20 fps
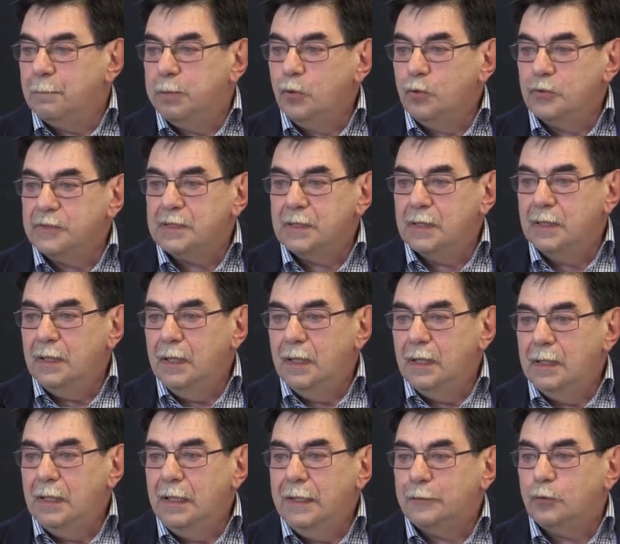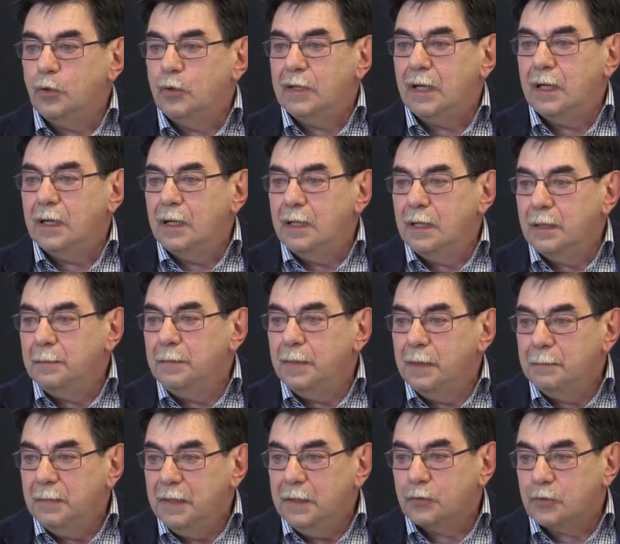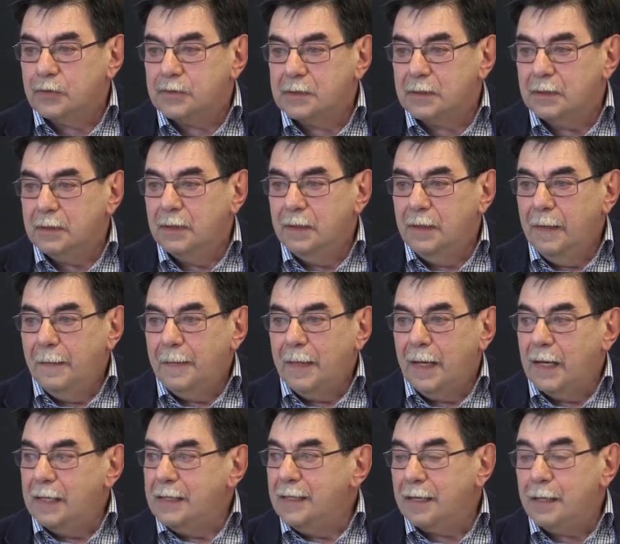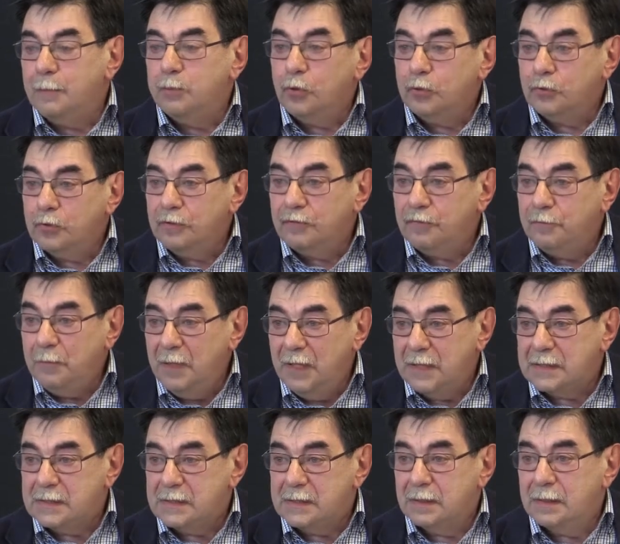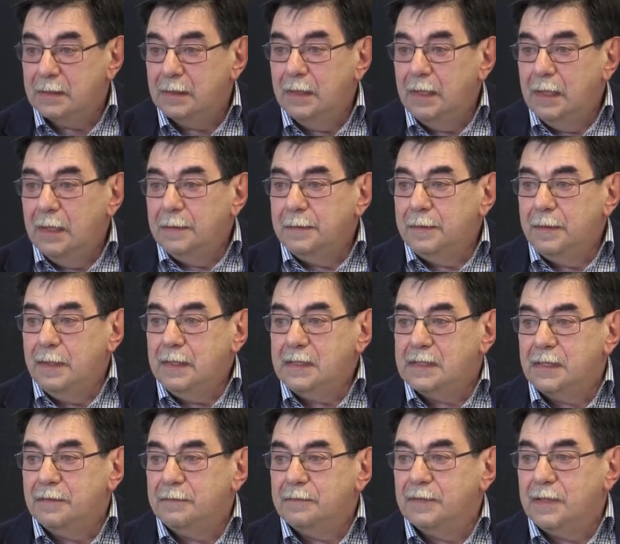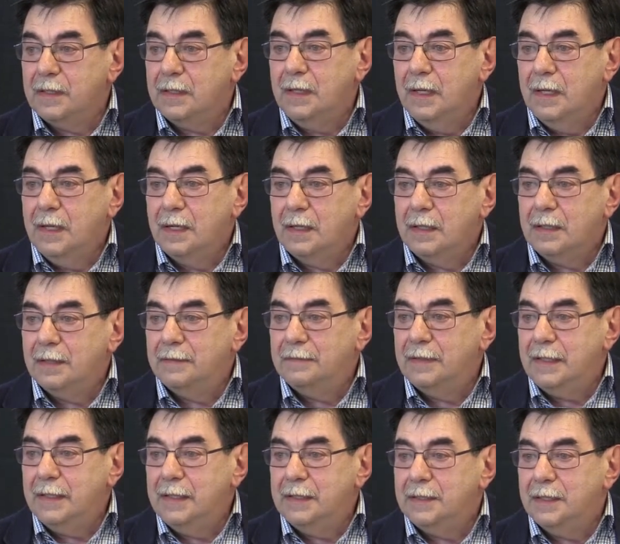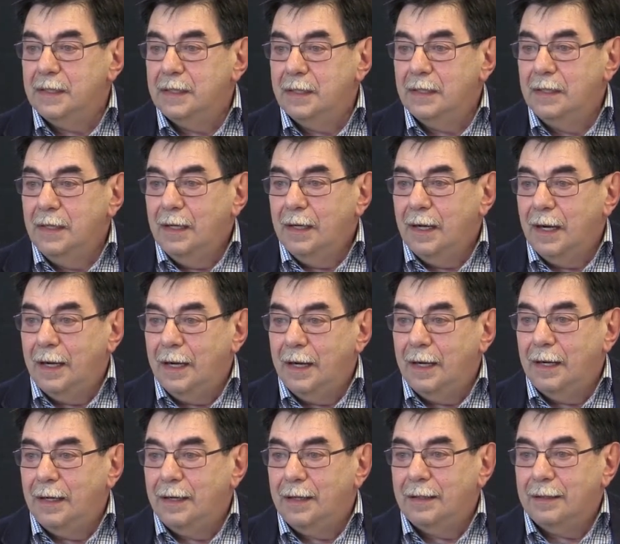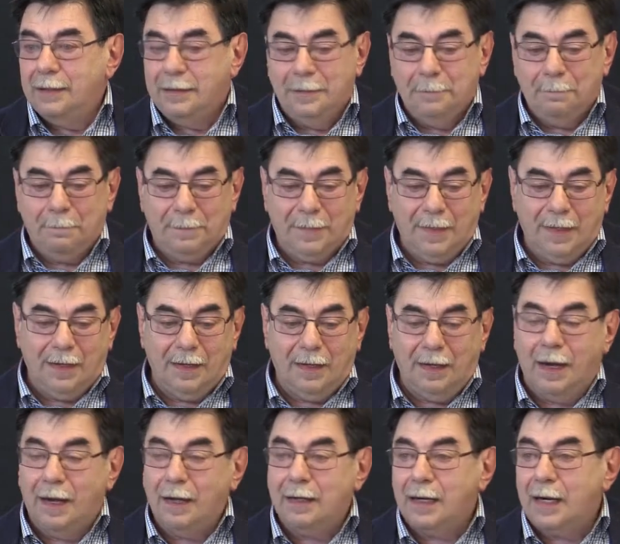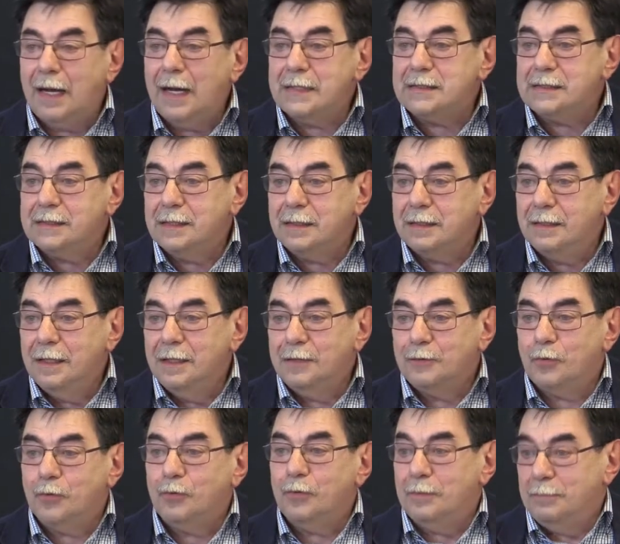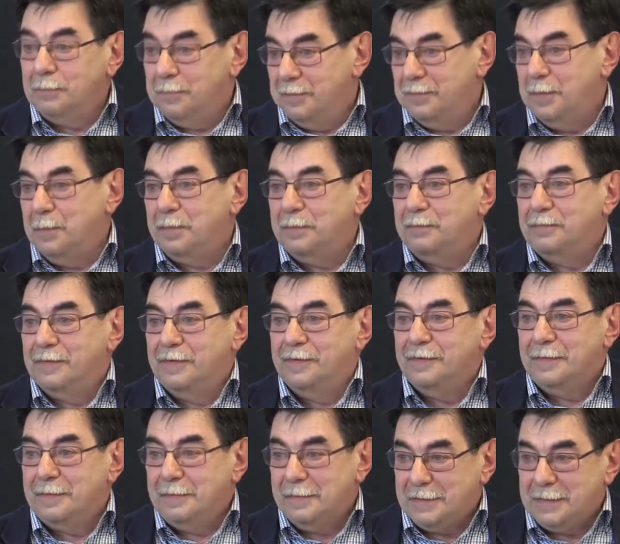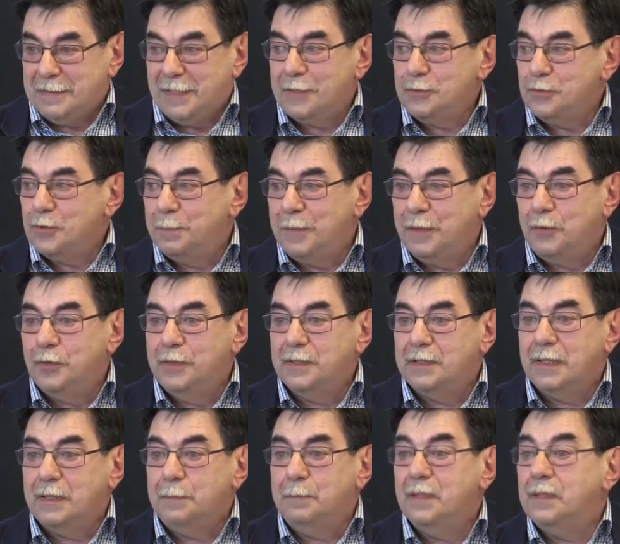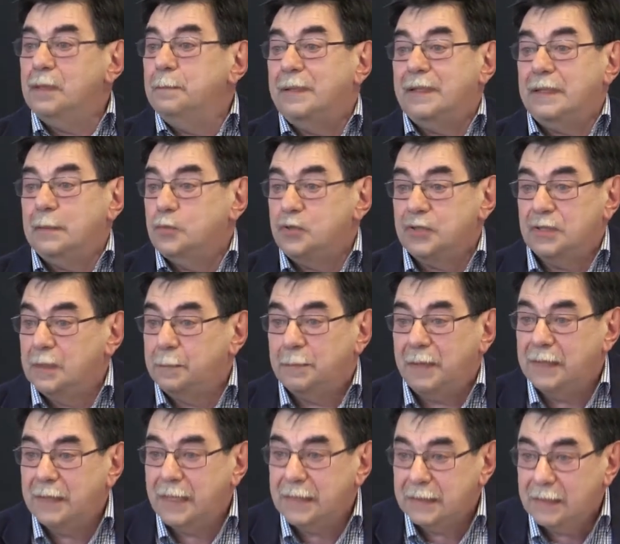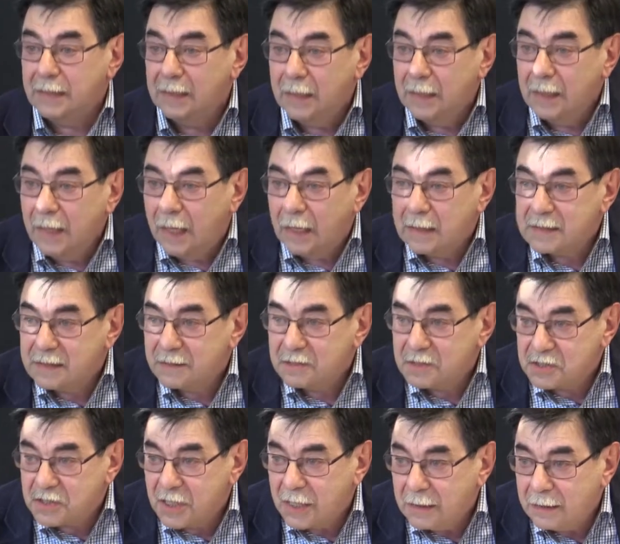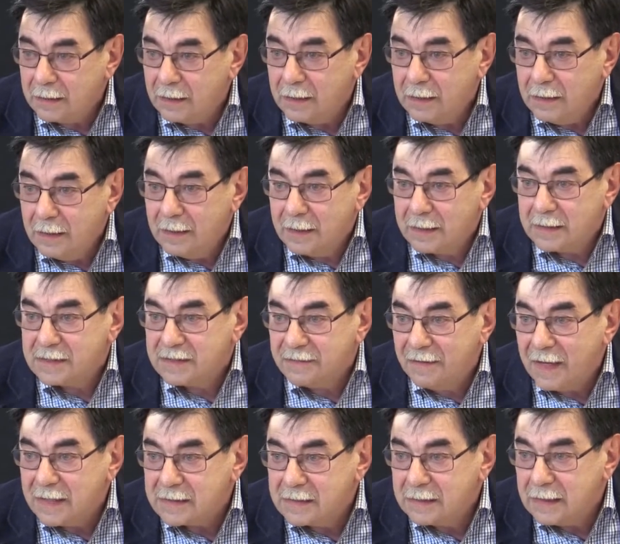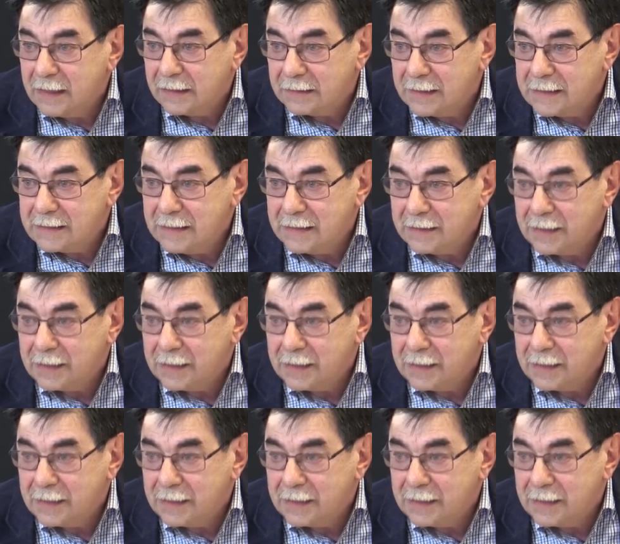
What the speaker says: not necessary to assess only the plus or the minus only. They work in a pair, like together. And if you're saying that you speak about the reds, then please immediately reach the whites, because this is something that